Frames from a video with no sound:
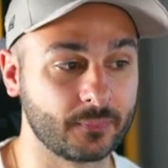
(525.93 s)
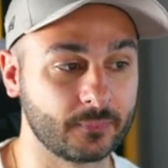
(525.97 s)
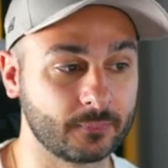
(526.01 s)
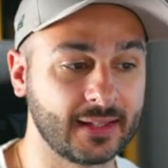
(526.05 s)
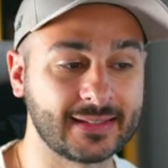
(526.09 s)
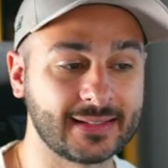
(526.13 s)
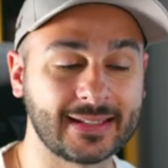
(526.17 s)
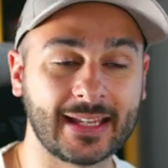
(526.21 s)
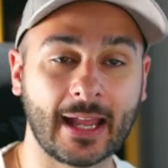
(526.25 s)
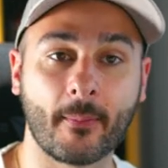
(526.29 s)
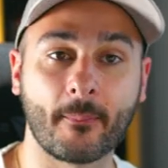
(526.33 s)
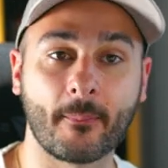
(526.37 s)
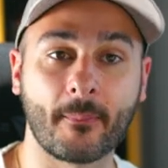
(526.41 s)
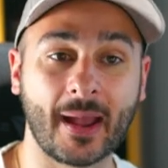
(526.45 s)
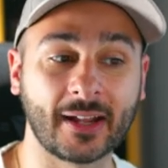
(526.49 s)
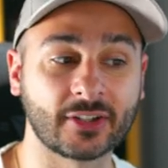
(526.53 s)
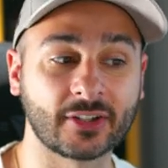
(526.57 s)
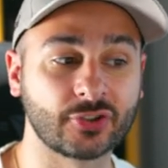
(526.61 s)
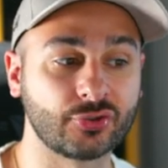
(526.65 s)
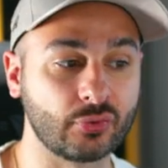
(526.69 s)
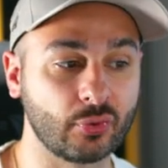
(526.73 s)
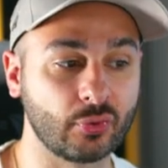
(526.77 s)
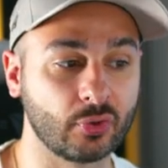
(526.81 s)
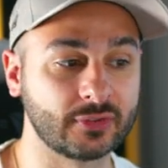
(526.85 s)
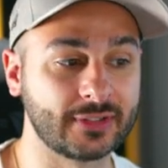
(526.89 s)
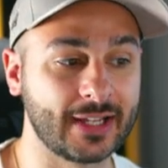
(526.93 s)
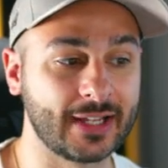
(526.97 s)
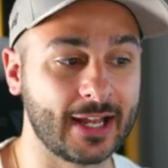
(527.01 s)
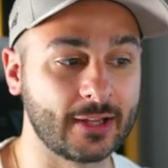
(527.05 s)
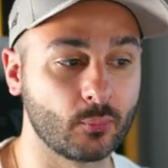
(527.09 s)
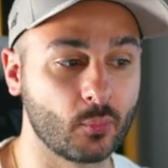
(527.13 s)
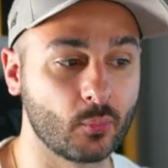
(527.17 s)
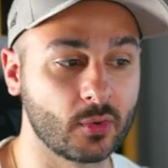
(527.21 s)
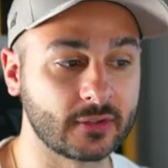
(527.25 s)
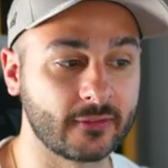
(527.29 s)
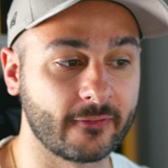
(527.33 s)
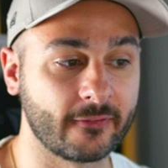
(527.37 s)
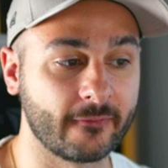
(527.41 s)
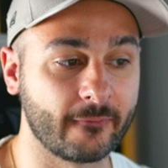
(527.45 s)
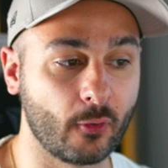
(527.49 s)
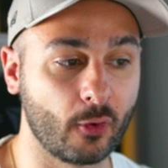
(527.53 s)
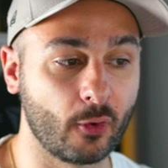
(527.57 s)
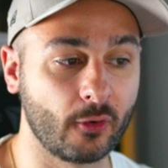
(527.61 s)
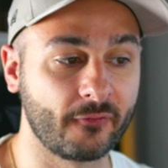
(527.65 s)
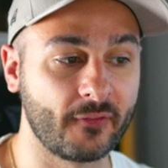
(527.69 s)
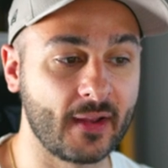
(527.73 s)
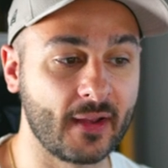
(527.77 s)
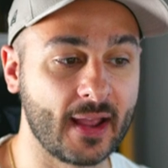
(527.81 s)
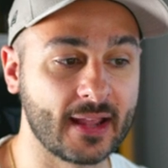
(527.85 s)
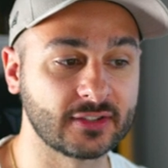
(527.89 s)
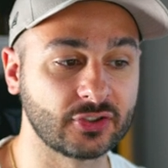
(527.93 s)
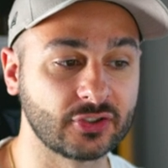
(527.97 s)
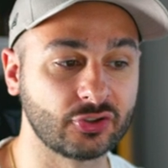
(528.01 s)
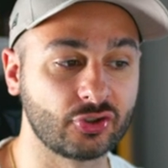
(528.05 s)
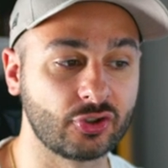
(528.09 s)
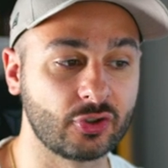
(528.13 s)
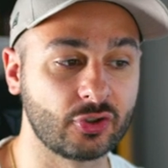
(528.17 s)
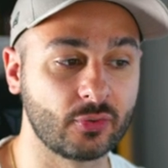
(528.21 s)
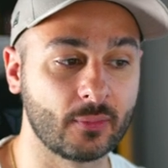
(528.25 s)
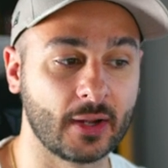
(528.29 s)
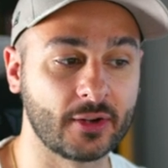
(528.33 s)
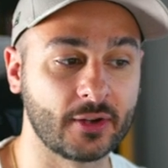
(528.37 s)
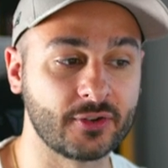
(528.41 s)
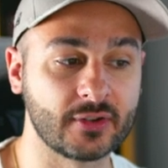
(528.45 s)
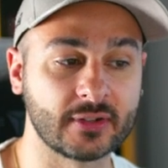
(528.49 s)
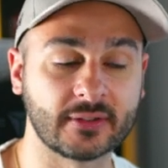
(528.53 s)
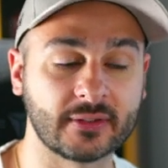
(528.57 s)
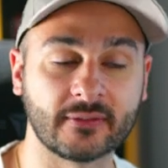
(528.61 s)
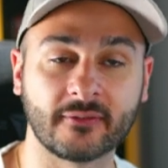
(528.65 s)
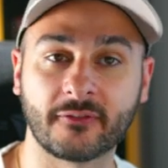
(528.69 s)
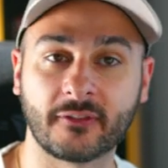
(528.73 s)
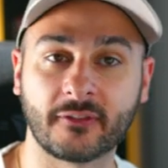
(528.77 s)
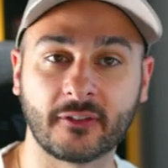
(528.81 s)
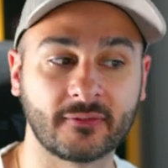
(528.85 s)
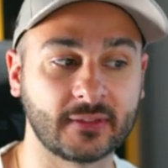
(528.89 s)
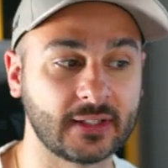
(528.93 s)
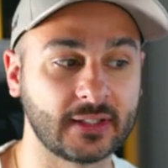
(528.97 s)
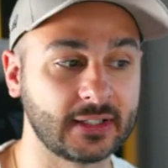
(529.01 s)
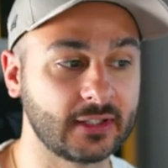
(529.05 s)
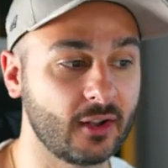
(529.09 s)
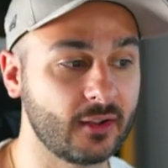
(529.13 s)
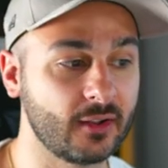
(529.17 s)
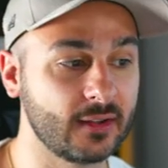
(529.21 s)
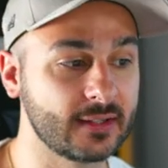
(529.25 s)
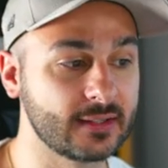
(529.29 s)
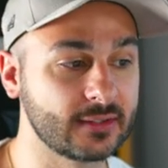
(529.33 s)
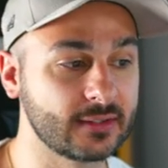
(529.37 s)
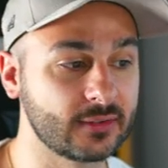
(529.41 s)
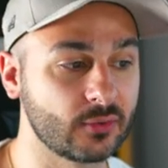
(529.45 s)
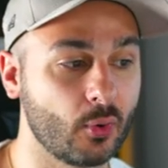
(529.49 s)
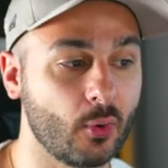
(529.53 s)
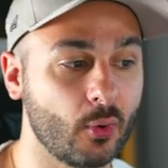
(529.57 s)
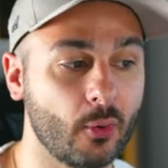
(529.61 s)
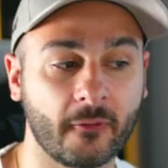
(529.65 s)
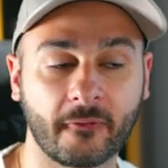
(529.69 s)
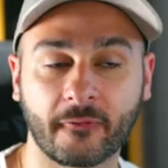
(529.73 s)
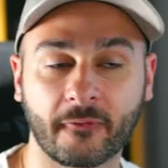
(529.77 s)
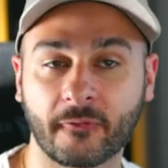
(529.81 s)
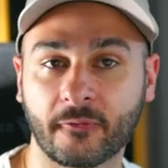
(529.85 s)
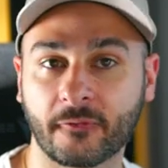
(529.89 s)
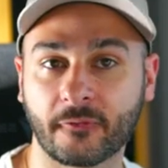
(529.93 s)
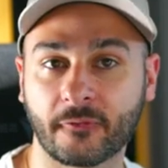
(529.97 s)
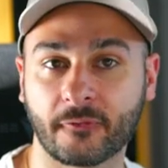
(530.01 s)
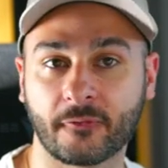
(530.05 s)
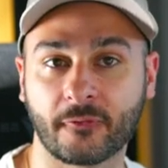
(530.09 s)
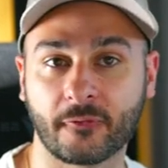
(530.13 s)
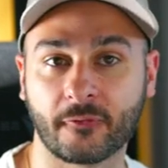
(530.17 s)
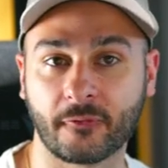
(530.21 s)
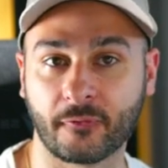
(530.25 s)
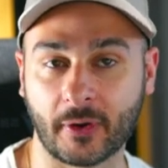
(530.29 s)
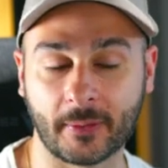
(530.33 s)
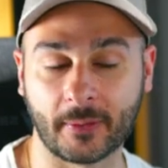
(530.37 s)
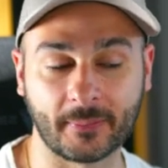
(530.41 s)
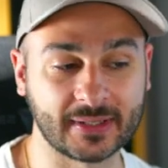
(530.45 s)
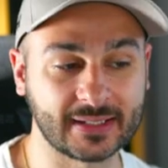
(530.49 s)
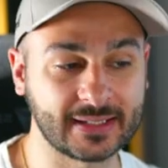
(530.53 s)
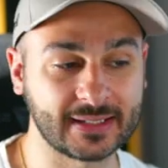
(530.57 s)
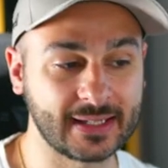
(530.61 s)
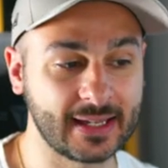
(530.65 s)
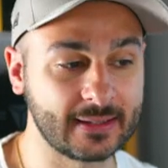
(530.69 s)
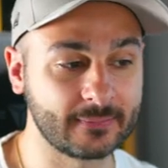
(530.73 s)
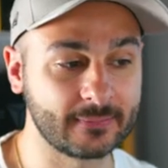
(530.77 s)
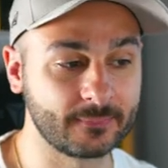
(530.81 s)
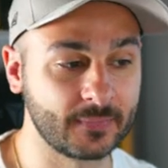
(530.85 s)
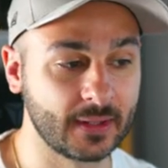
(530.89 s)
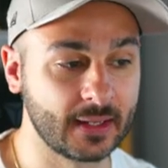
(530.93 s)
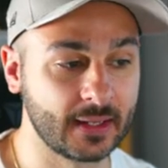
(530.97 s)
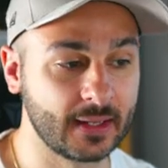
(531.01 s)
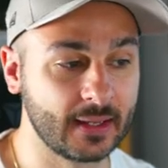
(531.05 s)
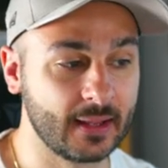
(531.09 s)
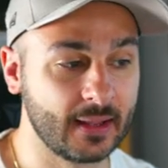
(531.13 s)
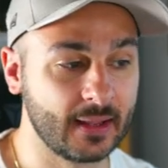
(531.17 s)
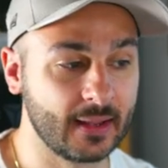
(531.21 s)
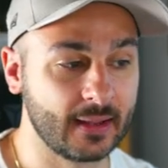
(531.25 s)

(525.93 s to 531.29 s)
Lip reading: You can see our max drawdown was $4,250 or 3%.